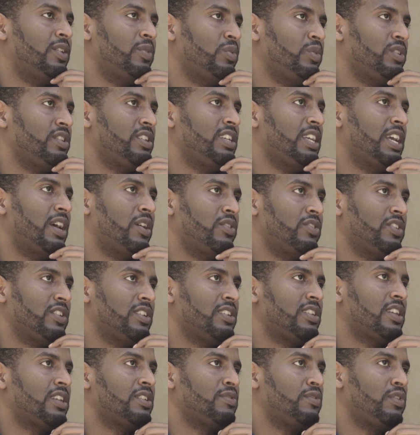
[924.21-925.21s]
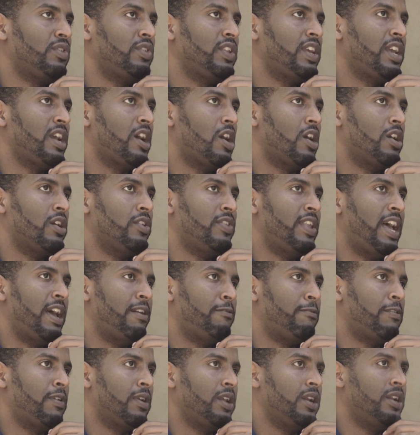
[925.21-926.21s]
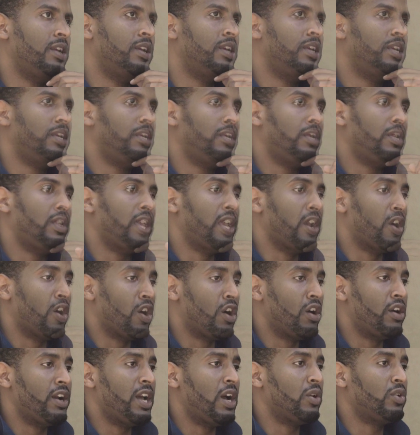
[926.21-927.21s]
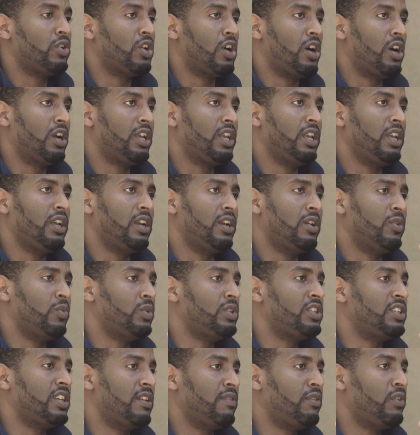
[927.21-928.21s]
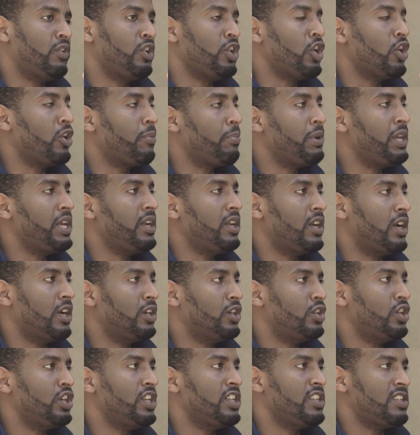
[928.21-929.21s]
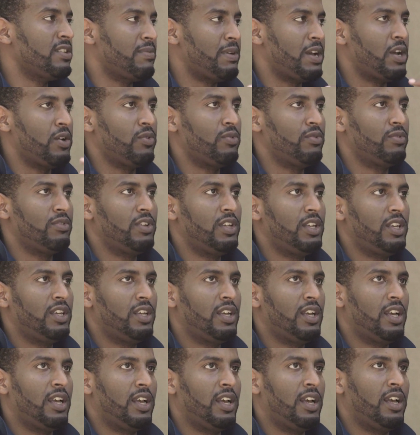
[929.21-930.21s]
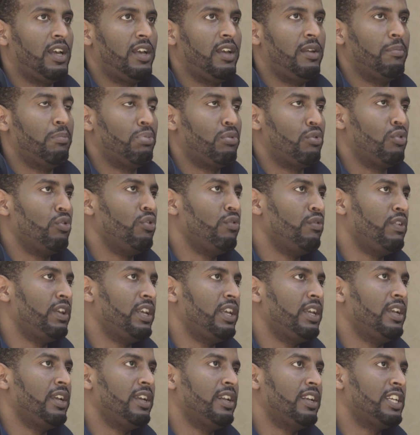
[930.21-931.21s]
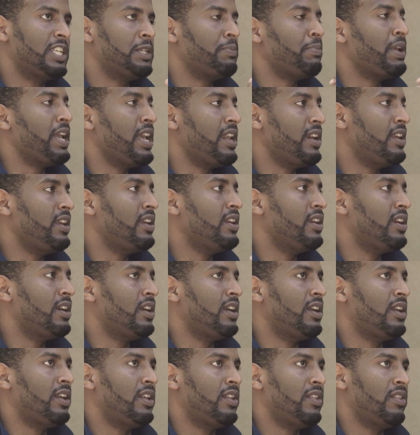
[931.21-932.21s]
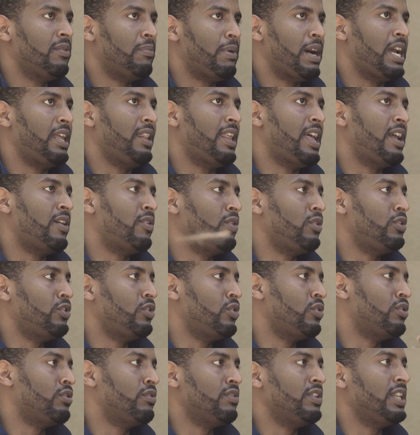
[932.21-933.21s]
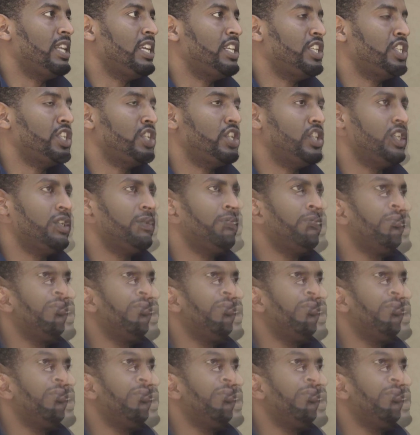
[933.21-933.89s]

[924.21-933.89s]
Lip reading: We'll see how successful they are on that front. They are now talking with several European countries about improving, expanding the bilateral donor relationship.